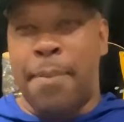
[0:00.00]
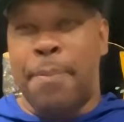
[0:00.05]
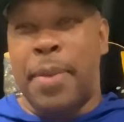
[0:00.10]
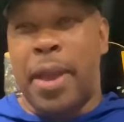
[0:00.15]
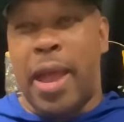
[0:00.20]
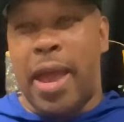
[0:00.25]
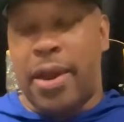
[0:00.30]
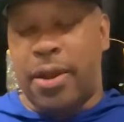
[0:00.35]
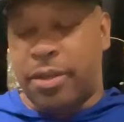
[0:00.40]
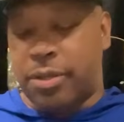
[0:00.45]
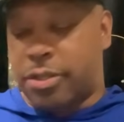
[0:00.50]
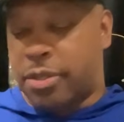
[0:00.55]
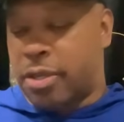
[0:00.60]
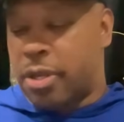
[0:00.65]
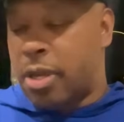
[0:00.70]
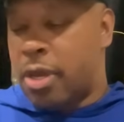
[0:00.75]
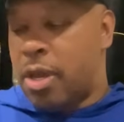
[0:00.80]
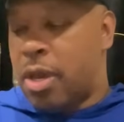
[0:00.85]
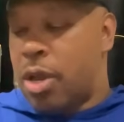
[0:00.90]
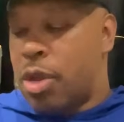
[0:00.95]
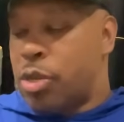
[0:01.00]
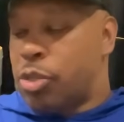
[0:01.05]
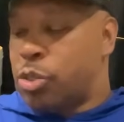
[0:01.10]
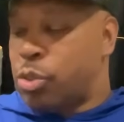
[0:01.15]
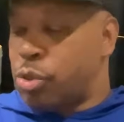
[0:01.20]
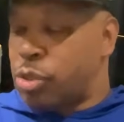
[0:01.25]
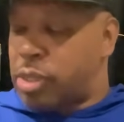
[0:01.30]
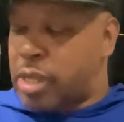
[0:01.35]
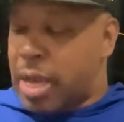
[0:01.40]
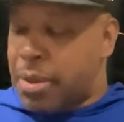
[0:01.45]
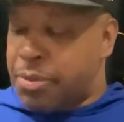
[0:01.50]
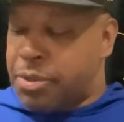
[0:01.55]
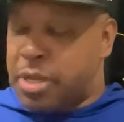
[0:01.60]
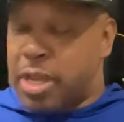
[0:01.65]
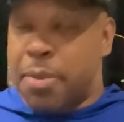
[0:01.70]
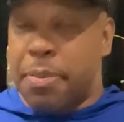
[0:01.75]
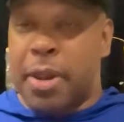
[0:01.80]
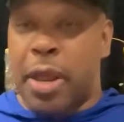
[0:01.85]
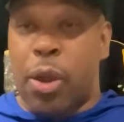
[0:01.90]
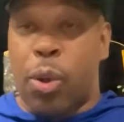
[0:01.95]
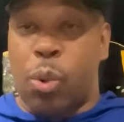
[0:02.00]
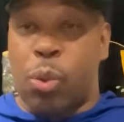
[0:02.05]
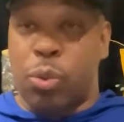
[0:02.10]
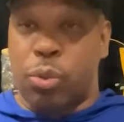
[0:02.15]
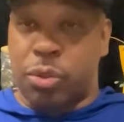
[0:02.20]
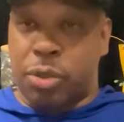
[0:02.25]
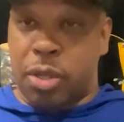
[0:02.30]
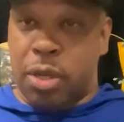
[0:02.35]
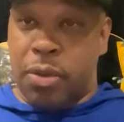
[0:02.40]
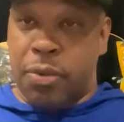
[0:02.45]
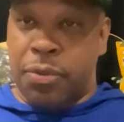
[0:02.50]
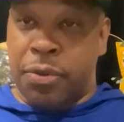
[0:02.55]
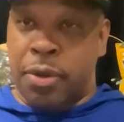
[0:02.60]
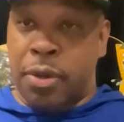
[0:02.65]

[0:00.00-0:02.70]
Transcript: matters. So stop sending me that old stuff.